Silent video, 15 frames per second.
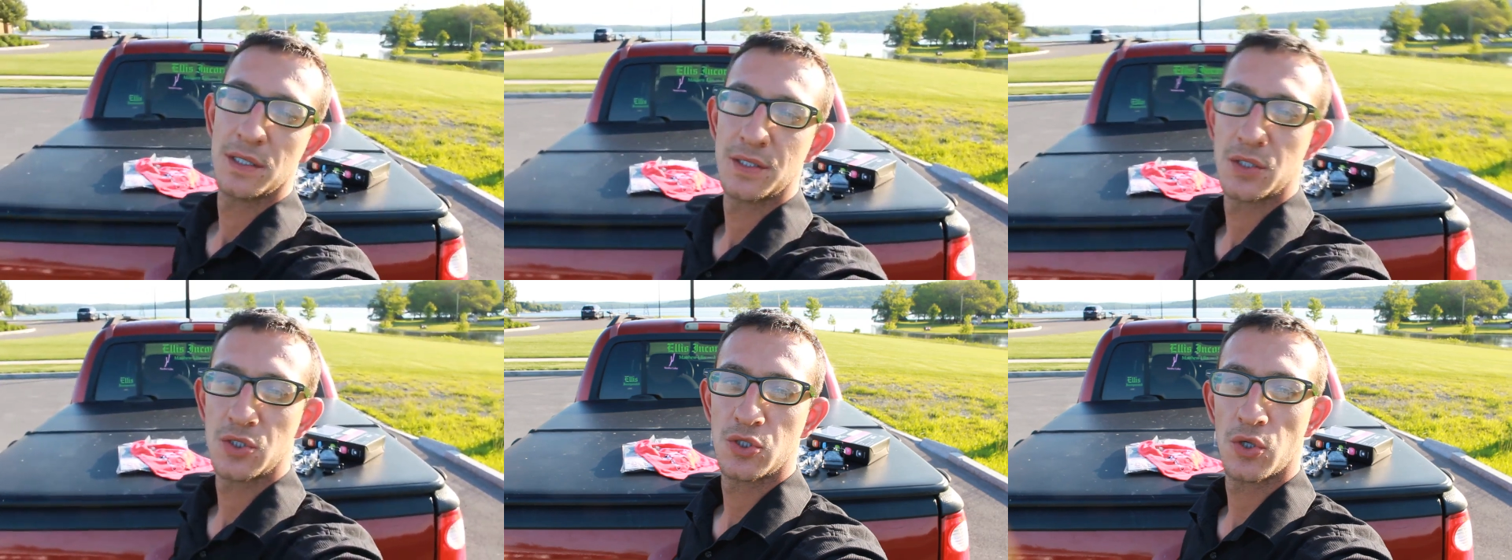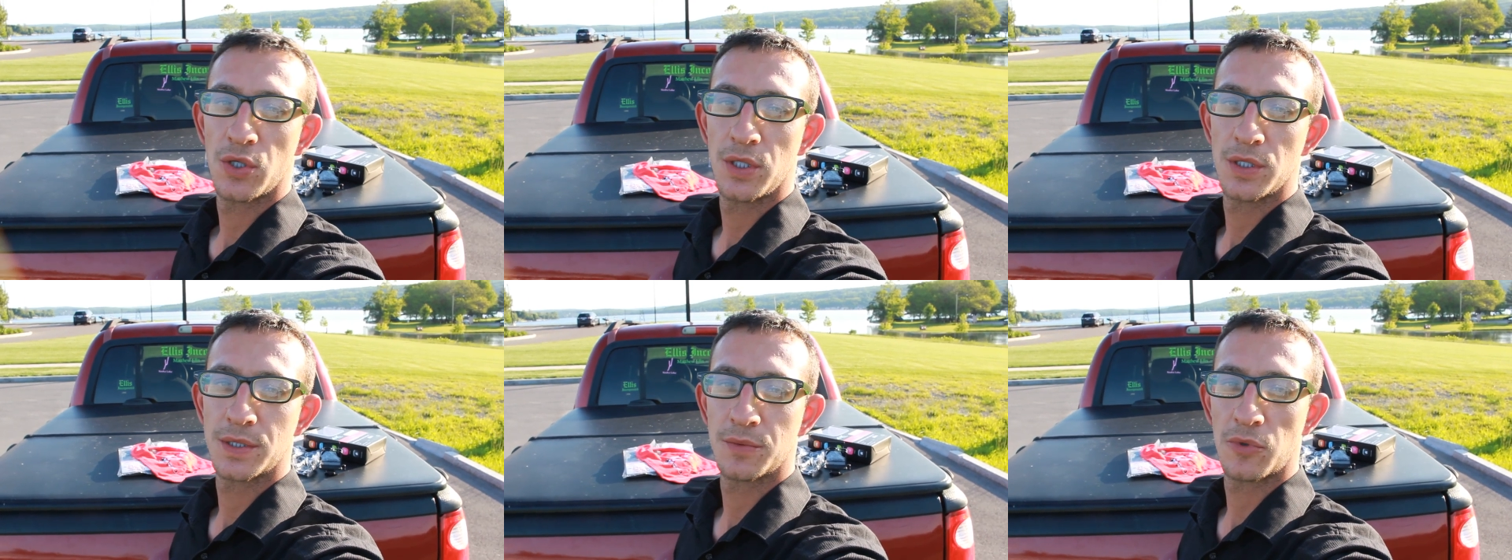to show
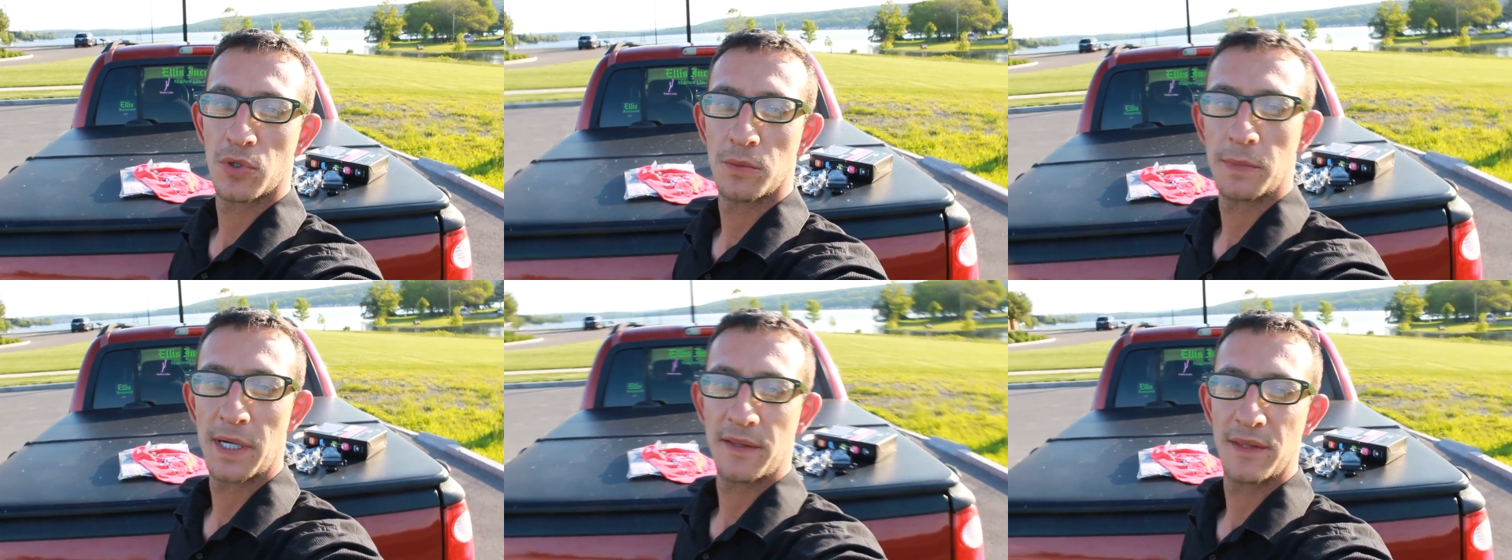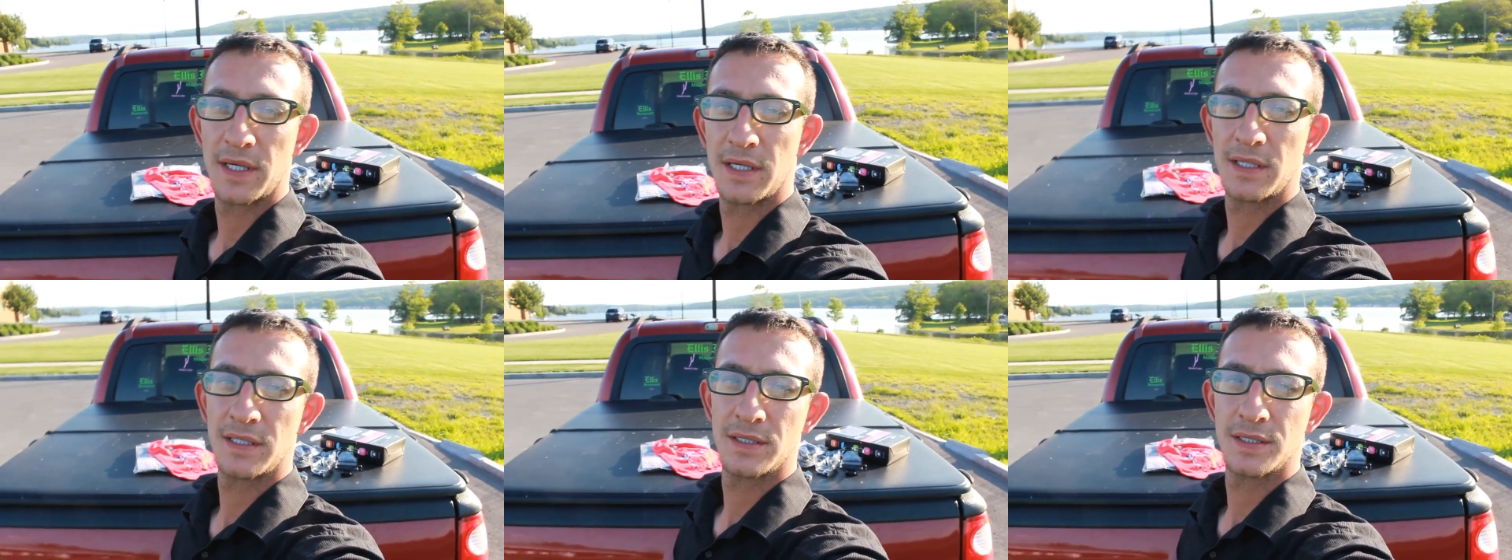you some more of my
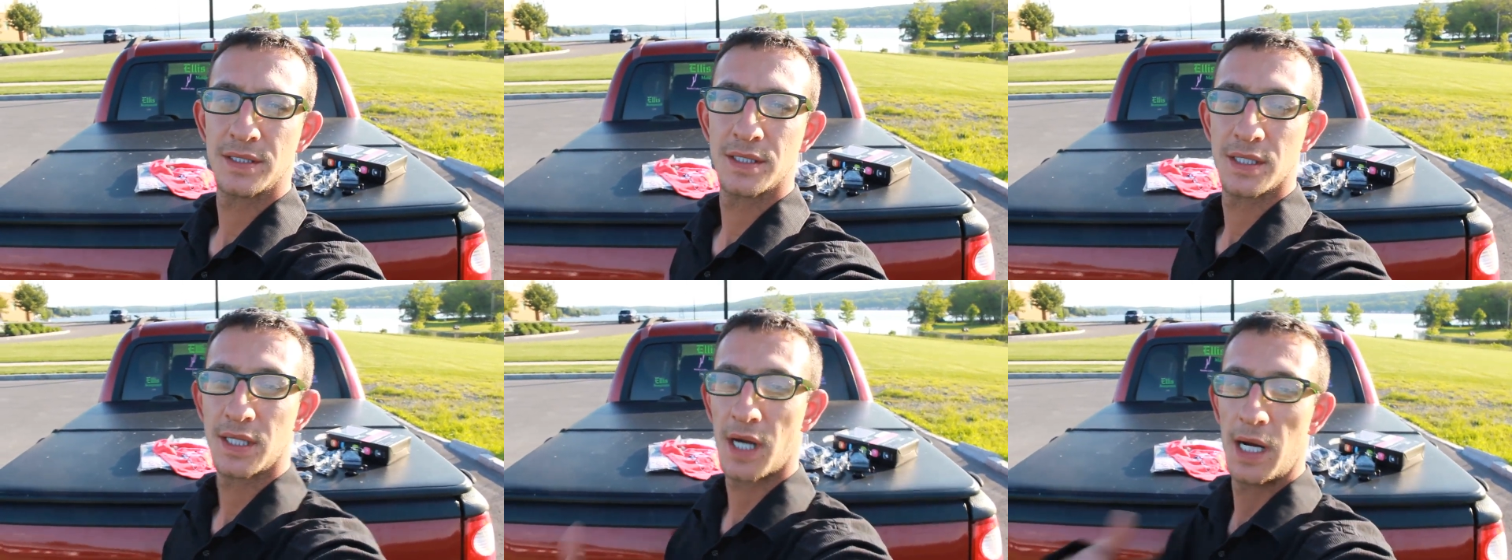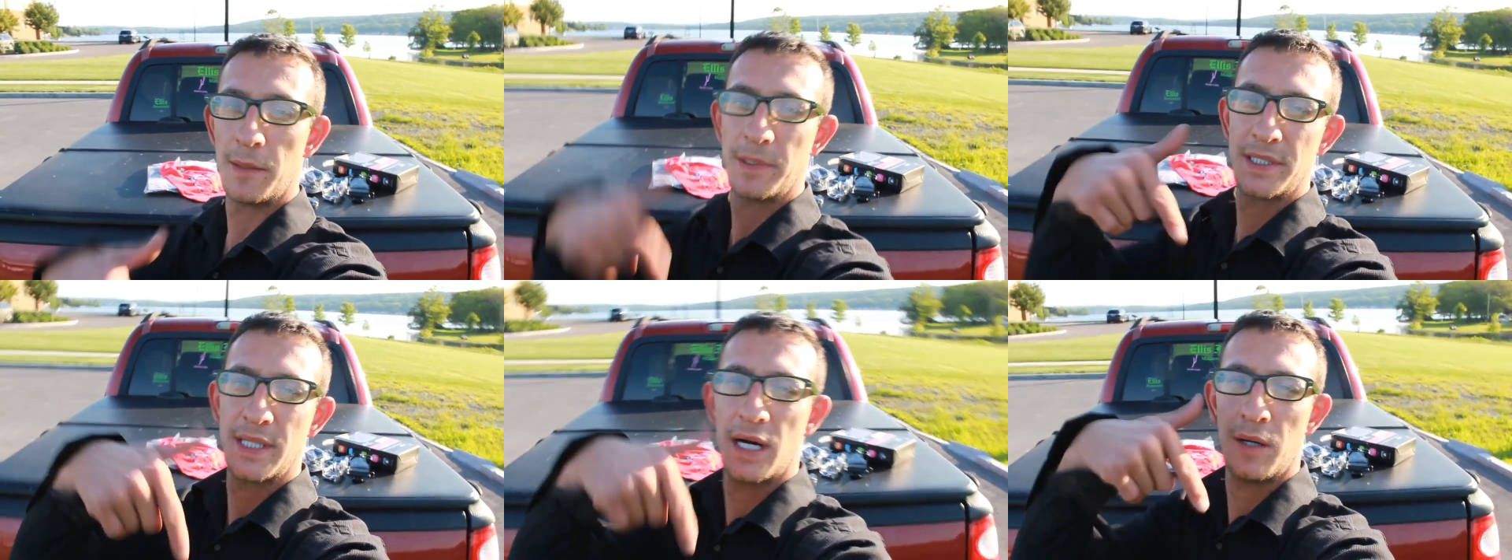things,
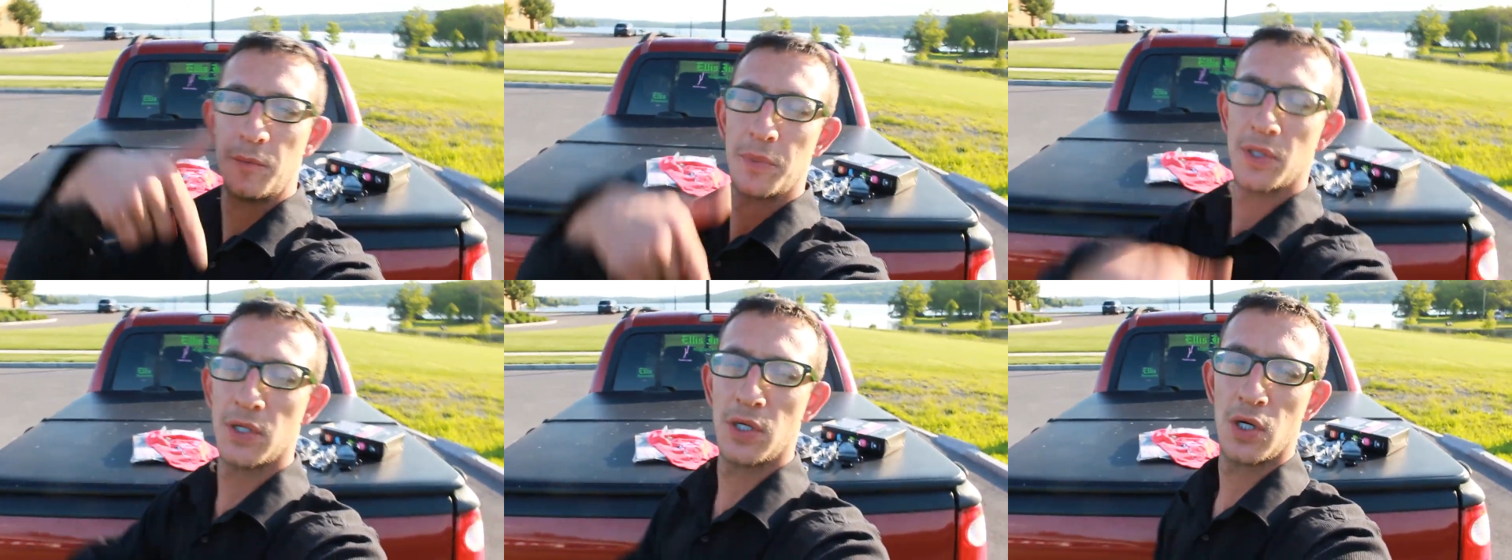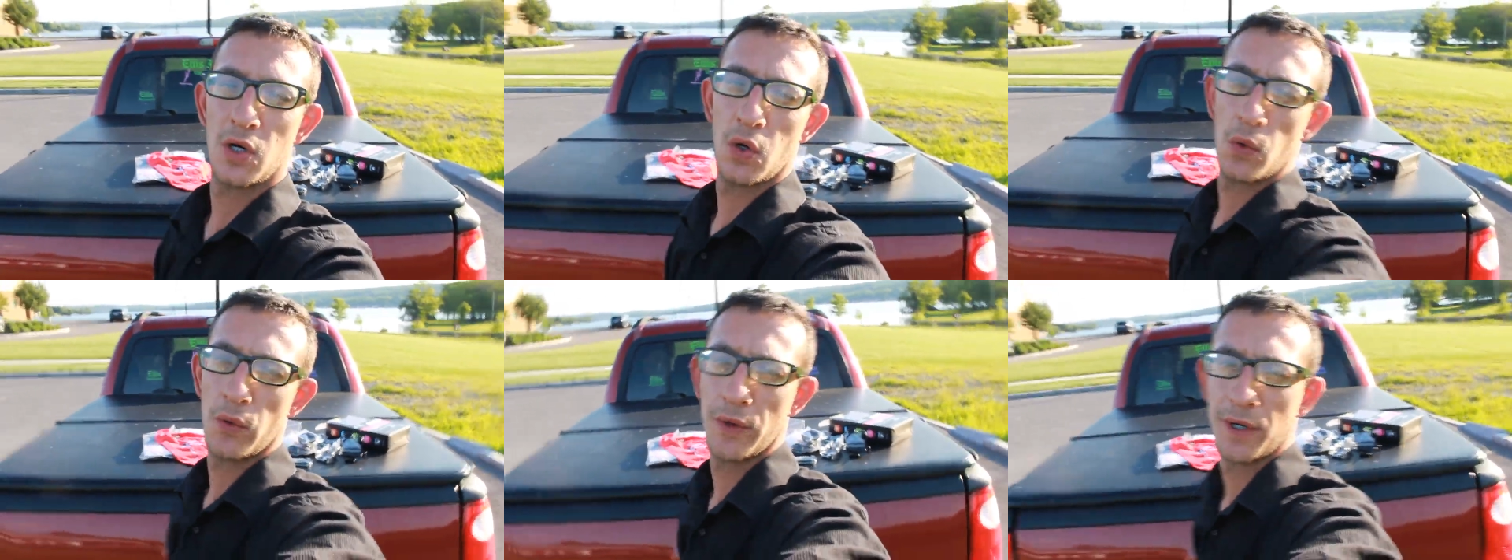comment down
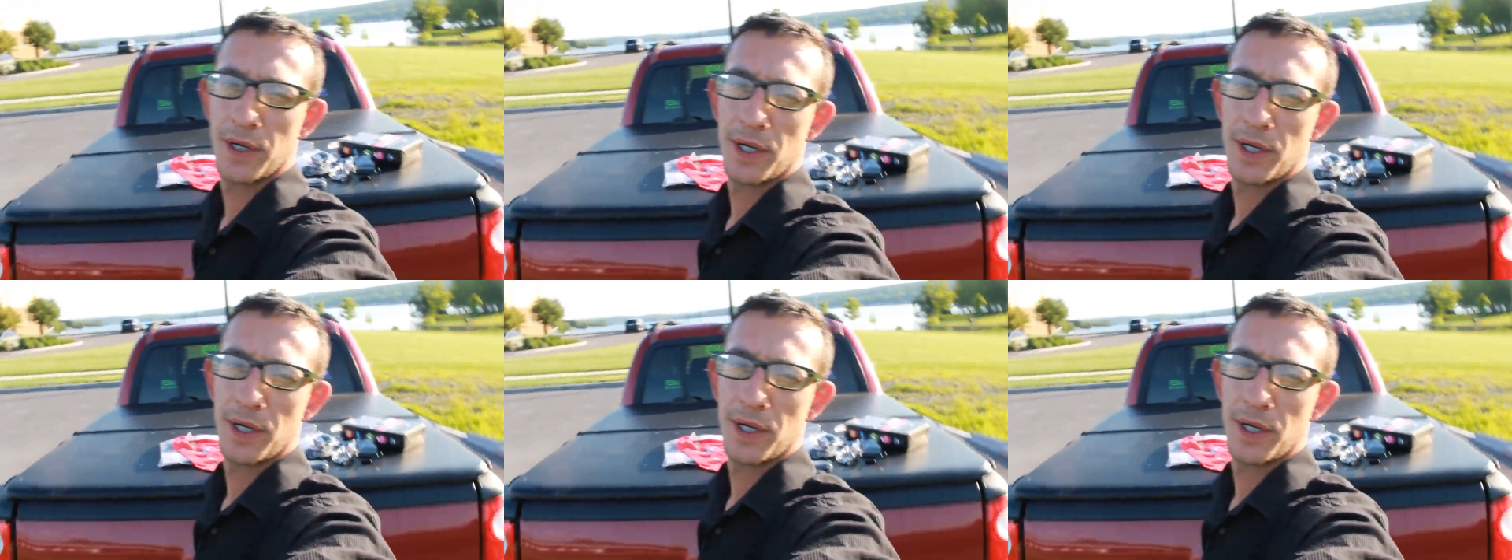below.